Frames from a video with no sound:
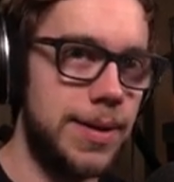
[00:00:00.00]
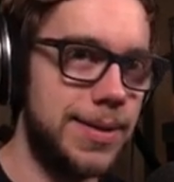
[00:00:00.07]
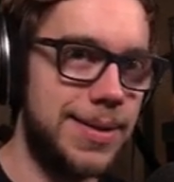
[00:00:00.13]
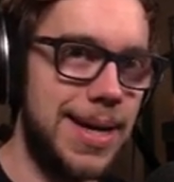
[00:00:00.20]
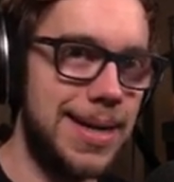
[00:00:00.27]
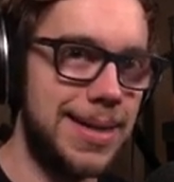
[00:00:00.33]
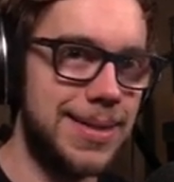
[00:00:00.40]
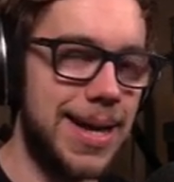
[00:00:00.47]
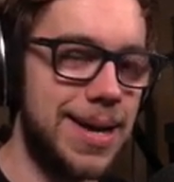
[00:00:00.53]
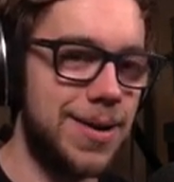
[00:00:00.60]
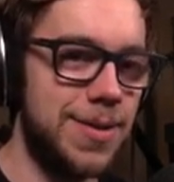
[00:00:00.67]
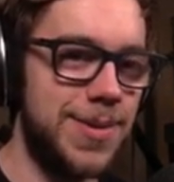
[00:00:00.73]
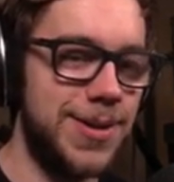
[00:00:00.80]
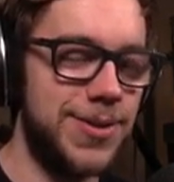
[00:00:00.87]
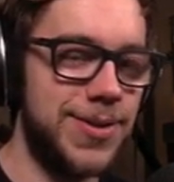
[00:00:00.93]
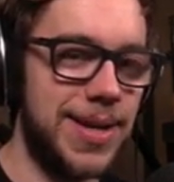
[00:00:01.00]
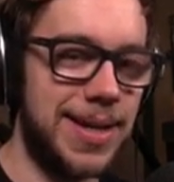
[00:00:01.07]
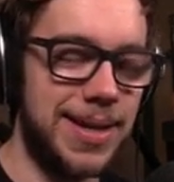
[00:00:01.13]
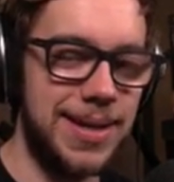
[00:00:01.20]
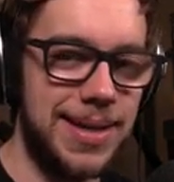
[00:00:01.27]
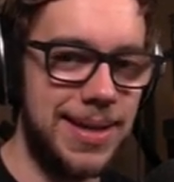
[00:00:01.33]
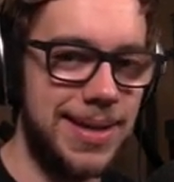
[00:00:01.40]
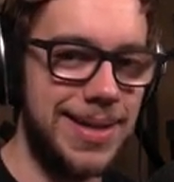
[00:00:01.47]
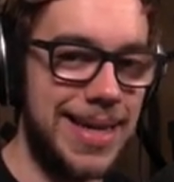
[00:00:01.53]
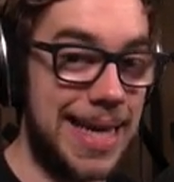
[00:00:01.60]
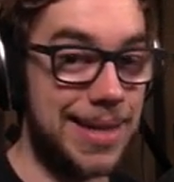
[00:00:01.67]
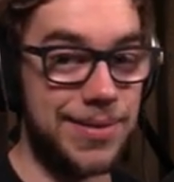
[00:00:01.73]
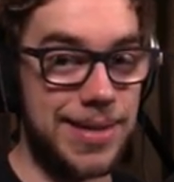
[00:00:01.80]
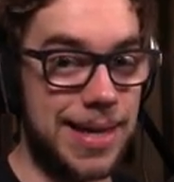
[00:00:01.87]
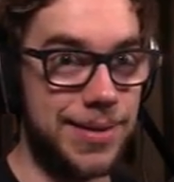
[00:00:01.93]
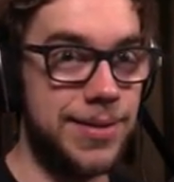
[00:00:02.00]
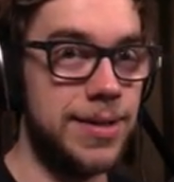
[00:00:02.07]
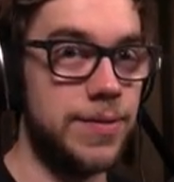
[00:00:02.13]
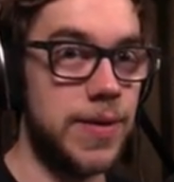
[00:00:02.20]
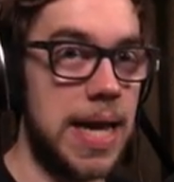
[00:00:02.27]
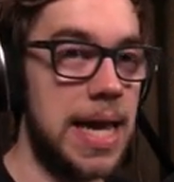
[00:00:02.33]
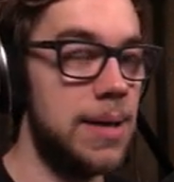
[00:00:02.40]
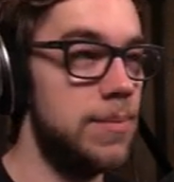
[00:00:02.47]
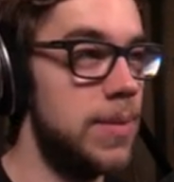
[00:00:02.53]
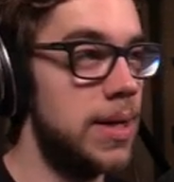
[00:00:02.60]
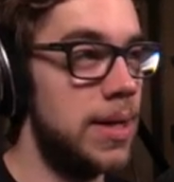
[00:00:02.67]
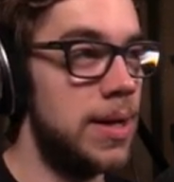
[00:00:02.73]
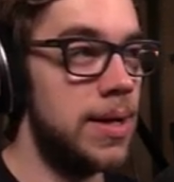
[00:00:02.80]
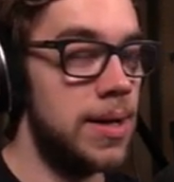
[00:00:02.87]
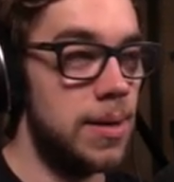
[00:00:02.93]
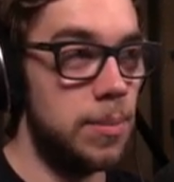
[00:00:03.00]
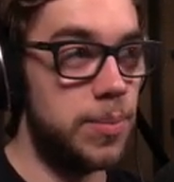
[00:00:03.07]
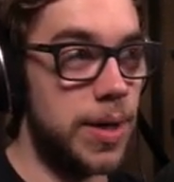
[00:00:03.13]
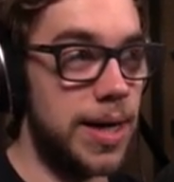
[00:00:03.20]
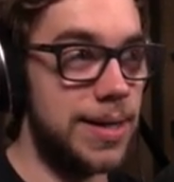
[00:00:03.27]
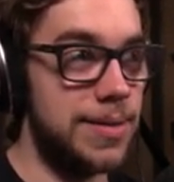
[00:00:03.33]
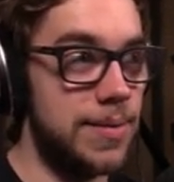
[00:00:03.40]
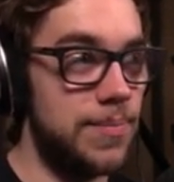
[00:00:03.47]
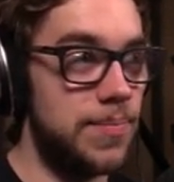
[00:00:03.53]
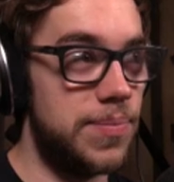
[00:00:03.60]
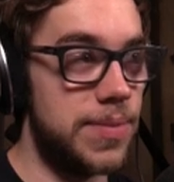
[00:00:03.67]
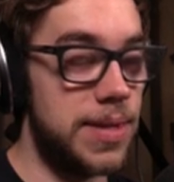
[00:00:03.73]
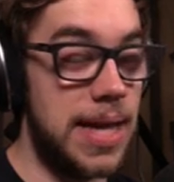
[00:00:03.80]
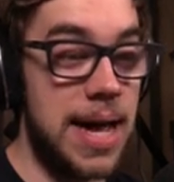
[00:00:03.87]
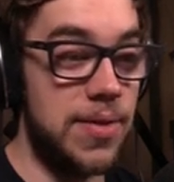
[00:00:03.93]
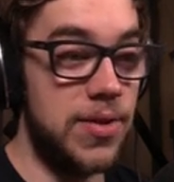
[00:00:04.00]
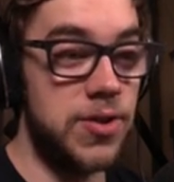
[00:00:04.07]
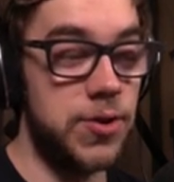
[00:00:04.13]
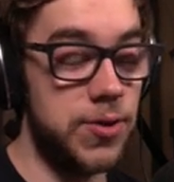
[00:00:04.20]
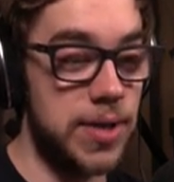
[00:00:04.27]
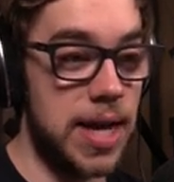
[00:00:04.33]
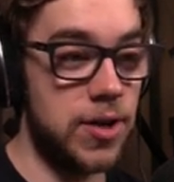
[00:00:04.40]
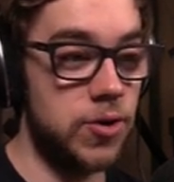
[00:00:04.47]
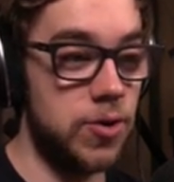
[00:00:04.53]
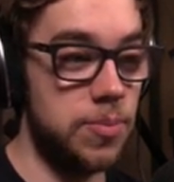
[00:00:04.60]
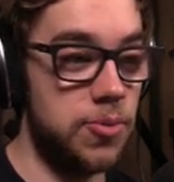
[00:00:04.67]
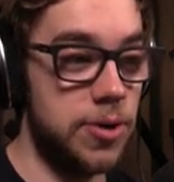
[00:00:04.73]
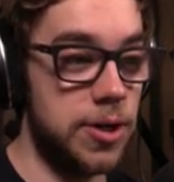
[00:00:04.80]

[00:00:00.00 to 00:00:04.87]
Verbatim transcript: It's not exactly the most like intensive game, but yeah, this is actually pretty